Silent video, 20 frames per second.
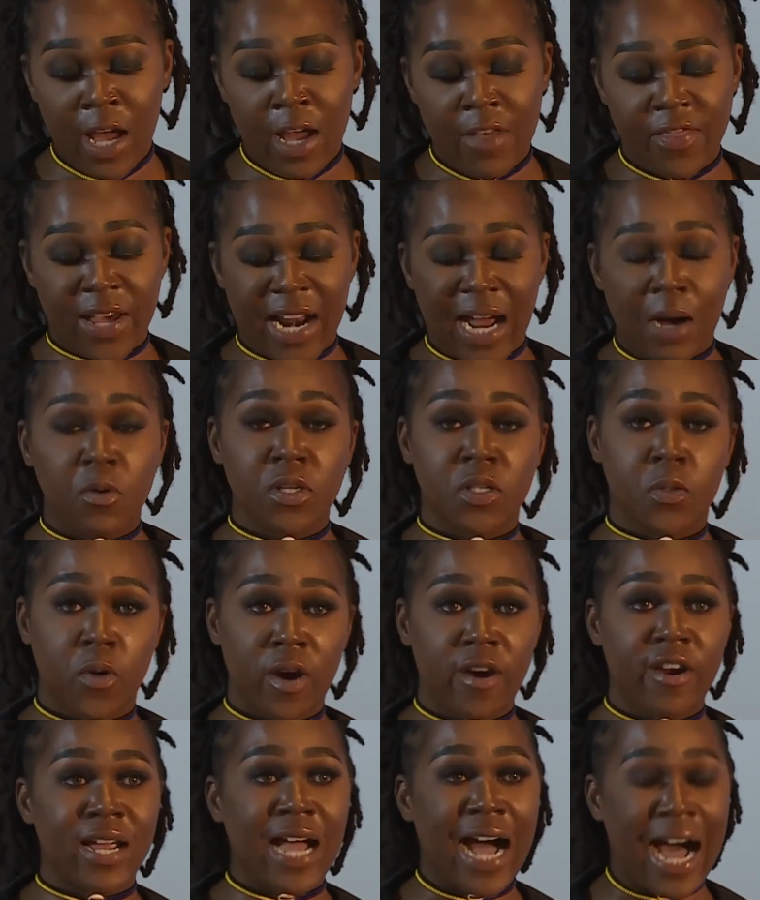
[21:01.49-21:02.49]
that I was
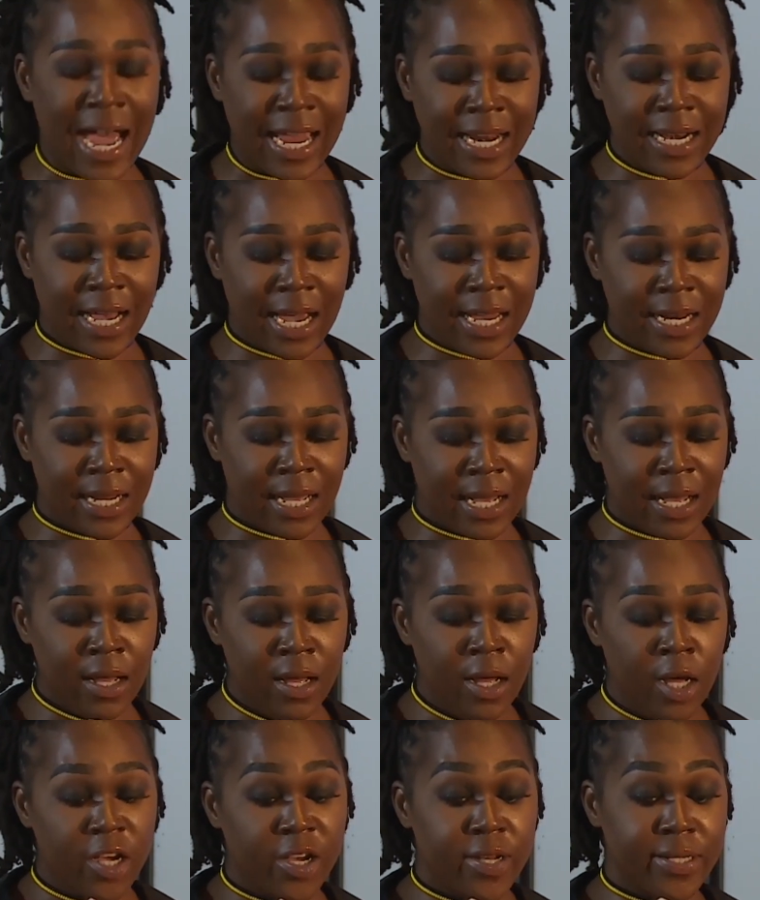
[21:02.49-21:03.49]
wearing eyeliner
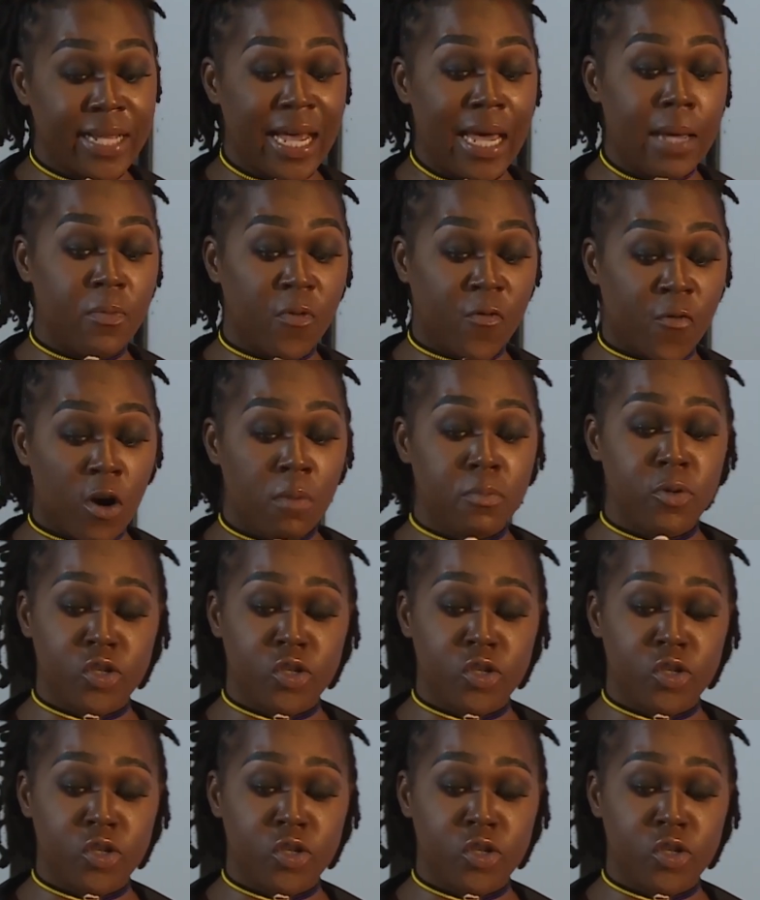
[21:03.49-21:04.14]
because I am from a